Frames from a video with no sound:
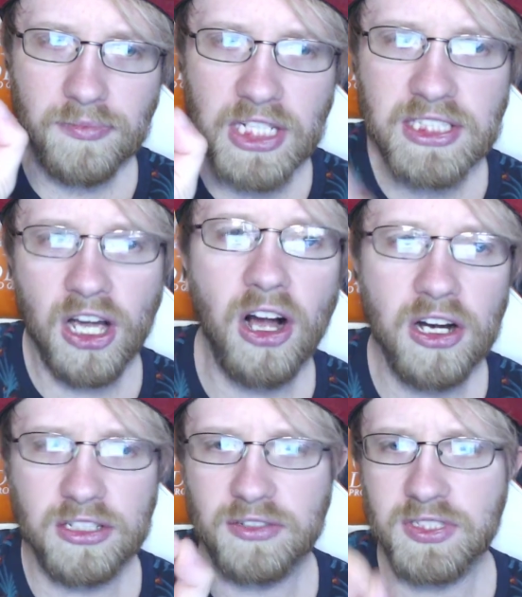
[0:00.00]
the
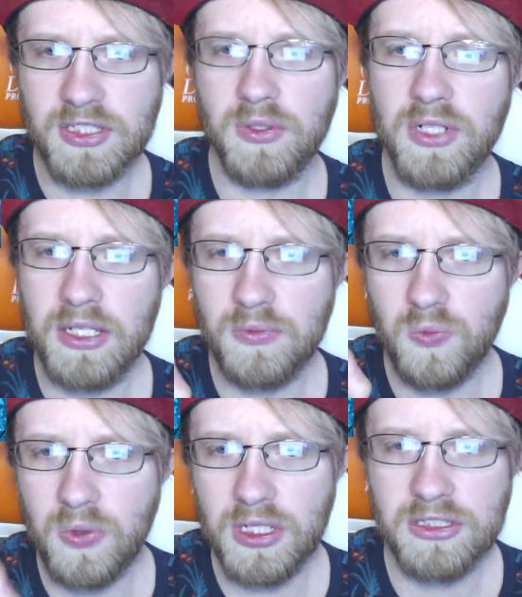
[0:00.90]
art of the Squirtle and
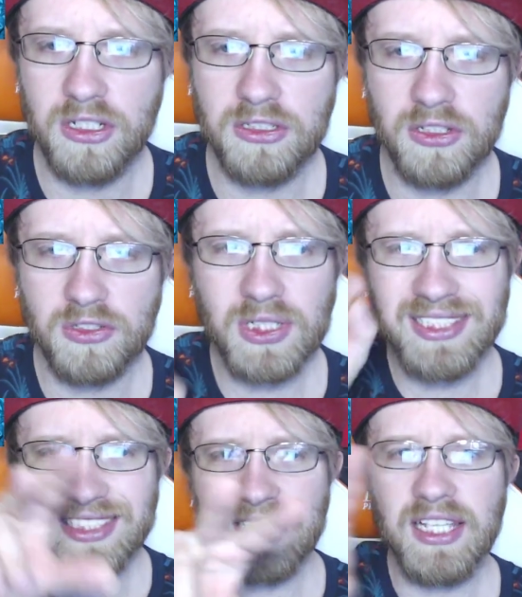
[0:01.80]
Wartortle because you can
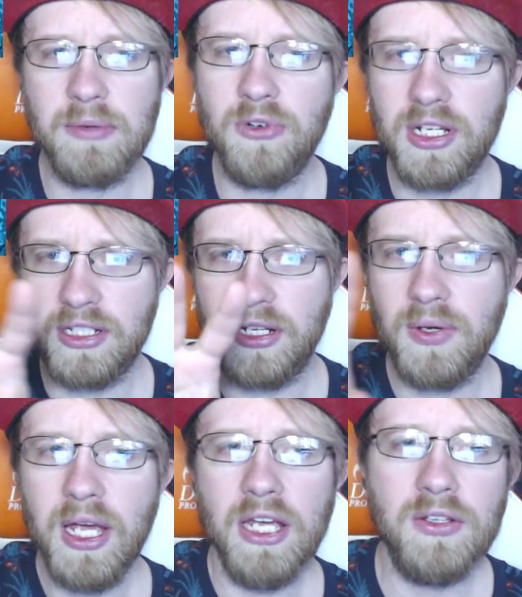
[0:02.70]
see them right you know
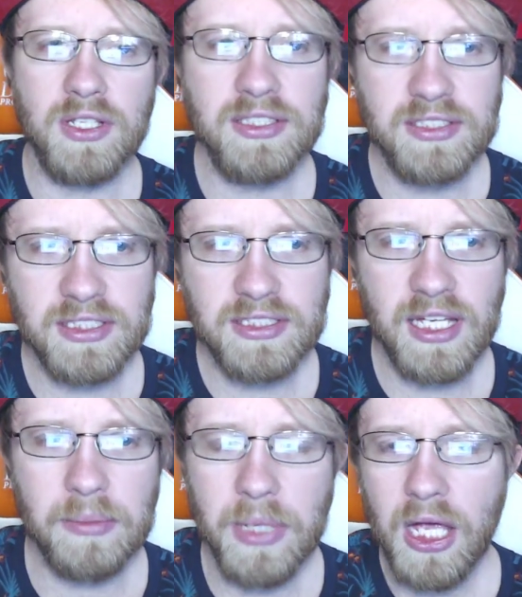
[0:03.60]
you can see
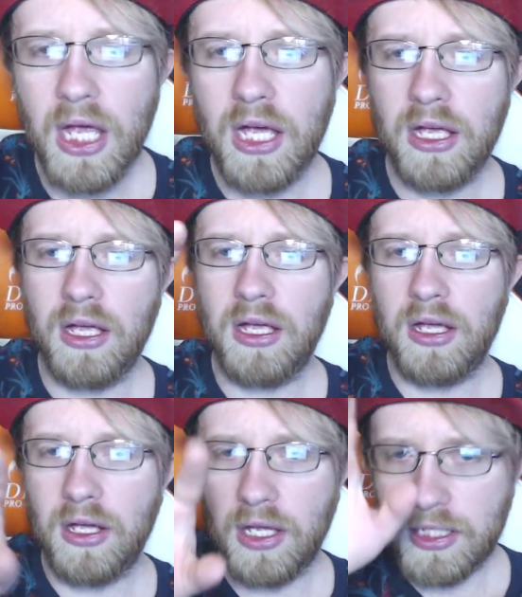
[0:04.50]
them
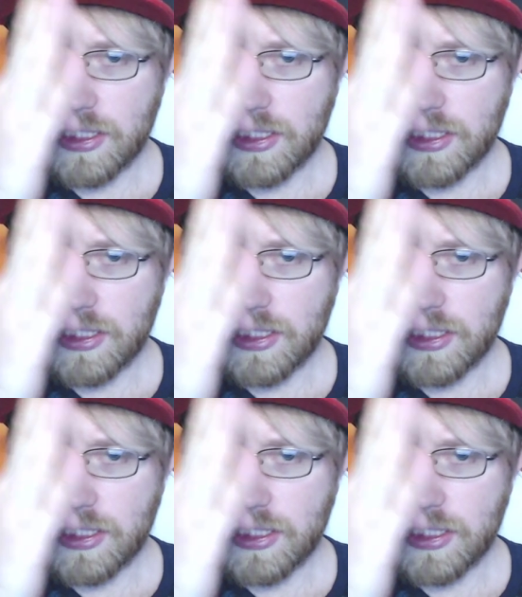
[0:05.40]
uh,